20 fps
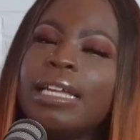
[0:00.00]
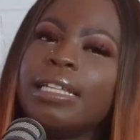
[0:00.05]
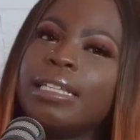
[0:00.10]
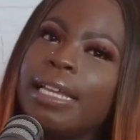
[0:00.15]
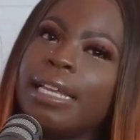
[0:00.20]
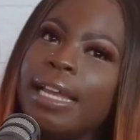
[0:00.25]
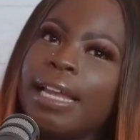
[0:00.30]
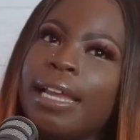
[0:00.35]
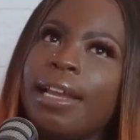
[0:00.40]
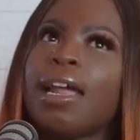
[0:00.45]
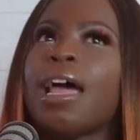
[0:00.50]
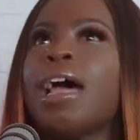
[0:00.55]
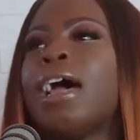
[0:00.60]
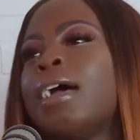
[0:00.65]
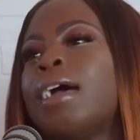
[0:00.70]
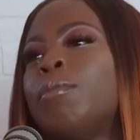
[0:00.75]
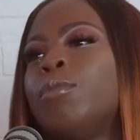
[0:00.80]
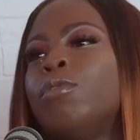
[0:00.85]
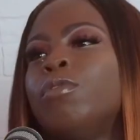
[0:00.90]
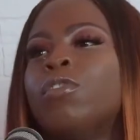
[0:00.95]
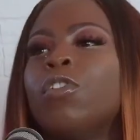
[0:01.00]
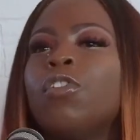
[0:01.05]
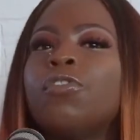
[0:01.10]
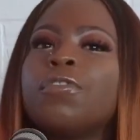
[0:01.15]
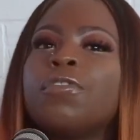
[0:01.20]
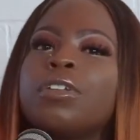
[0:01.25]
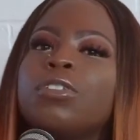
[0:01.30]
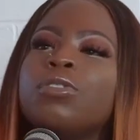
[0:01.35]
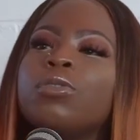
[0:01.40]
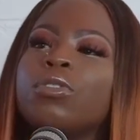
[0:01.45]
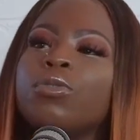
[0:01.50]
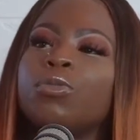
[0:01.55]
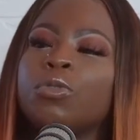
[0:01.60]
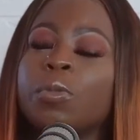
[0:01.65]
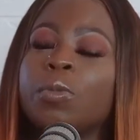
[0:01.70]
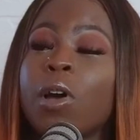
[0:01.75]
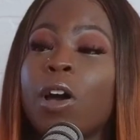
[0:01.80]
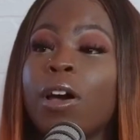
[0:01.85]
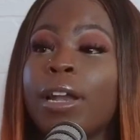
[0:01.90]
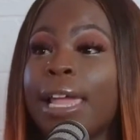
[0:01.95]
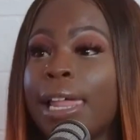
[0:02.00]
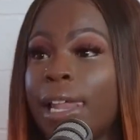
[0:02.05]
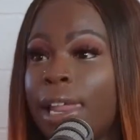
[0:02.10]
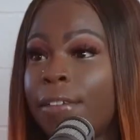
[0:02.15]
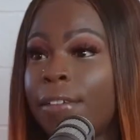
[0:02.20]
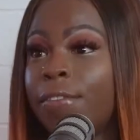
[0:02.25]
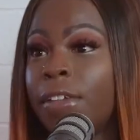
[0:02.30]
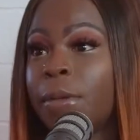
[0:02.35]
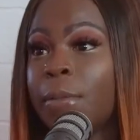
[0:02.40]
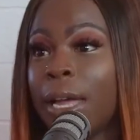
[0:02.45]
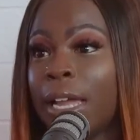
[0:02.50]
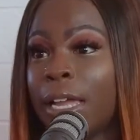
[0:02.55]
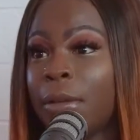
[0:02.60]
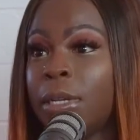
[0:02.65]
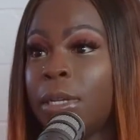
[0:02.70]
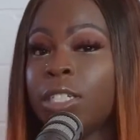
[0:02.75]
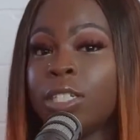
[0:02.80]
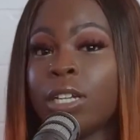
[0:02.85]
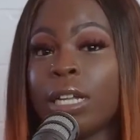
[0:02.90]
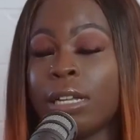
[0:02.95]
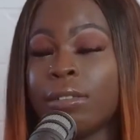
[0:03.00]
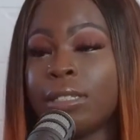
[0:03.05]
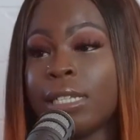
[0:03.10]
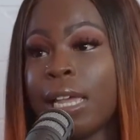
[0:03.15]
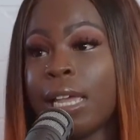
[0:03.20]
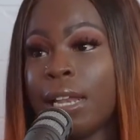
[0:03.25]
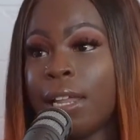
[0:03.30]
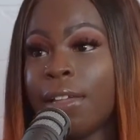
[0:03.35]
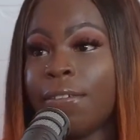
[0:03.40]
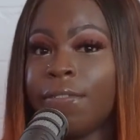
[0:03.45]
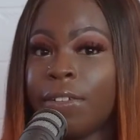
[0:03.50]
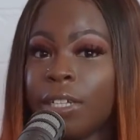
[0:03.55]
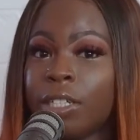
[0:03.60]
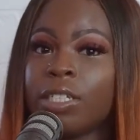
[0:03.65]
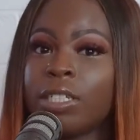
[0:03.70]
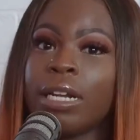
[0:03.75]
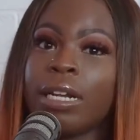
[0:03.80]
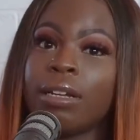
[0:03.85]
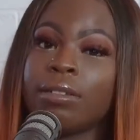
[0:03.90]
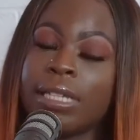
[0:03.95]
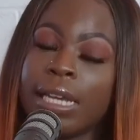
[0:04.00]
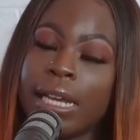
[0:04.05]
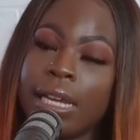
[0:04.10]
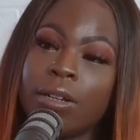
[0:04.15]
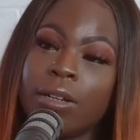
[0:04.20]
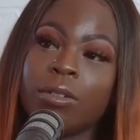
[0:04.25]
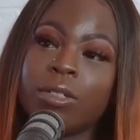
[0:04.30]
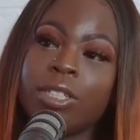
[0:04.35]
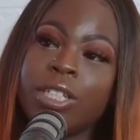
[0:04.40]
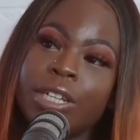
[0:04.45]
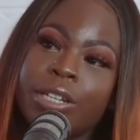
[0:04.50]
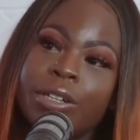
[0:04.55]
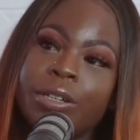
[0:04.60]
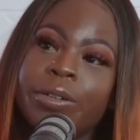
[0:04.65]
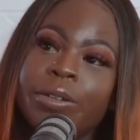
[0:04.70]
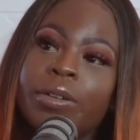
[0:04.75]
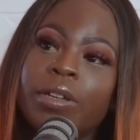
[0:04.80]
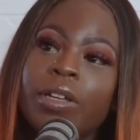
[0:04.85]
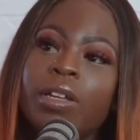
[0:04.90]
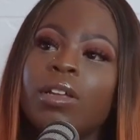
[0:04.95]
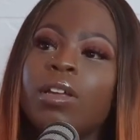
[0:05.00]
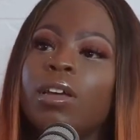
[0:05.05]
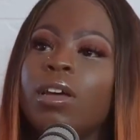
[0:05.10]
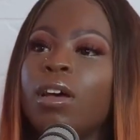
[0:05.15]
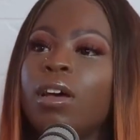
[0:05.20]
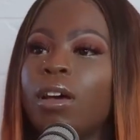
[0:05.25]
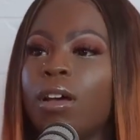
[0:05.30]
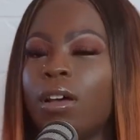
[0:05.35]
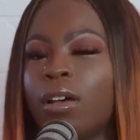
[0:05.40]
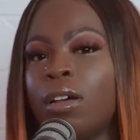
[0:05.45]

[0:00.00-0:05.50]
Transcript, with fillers: Then I moved over to a group called LFE Miami. Shout out to LFE. Shout out to Ain't okay. No Chill. That's right.